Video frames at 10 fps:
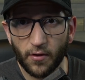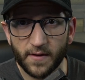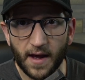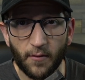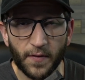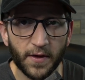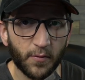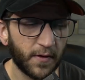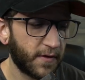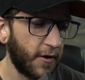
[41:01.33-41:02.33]
worked out with
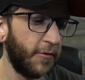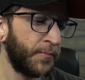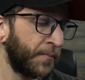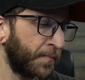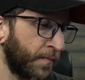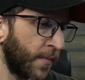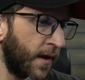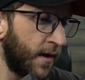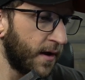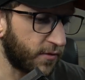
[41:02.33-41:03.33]
this one. So
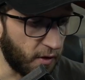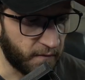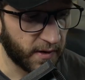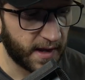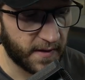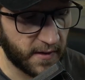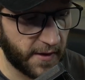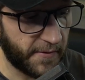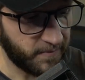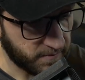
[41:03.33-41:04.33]
don't forget
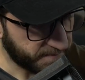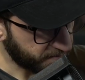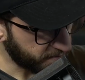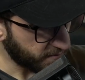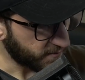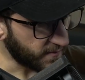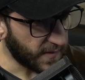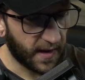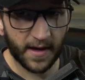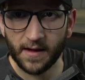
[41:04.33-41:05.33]
though,
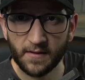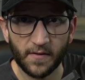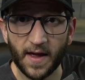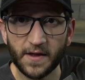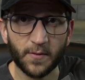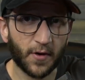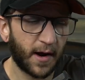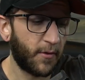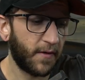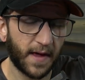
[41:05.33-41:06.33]
again, like,
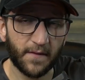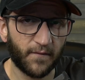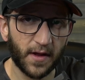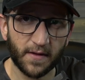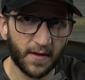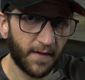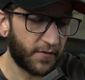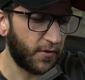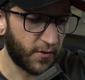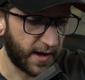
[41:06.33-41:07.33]
subscribe, all that fun stuff
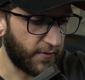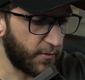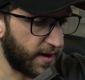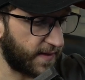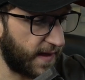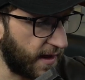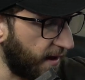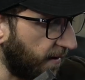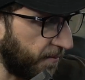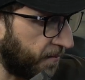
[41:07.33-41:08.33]
too, whatever. But then
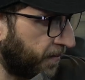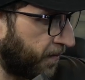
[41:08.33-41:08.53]
um,